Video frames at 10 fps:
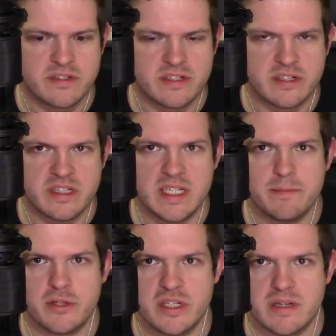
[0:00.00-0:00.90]

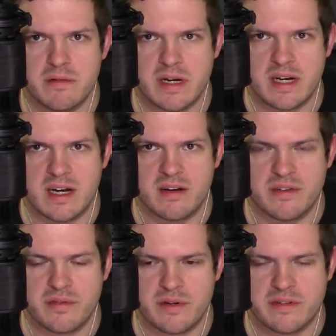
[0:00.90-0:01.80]
deep shit right now as
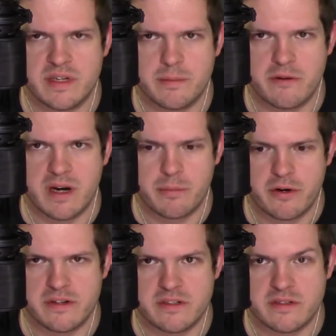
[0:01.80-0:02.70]
far as the Democratic
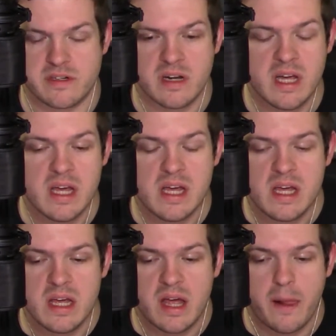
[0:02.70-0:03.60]
Party is concerned.
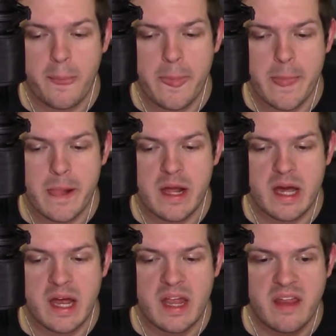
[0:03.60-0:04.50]

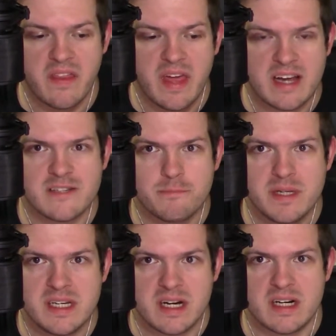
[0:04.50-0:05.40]
And that is
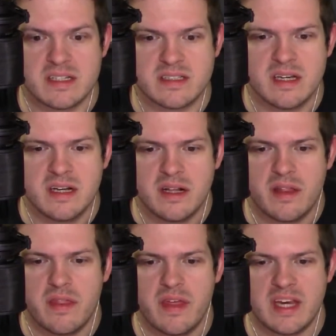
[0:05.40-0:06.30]
because
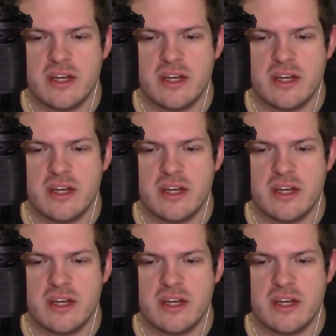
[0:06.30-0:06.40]
they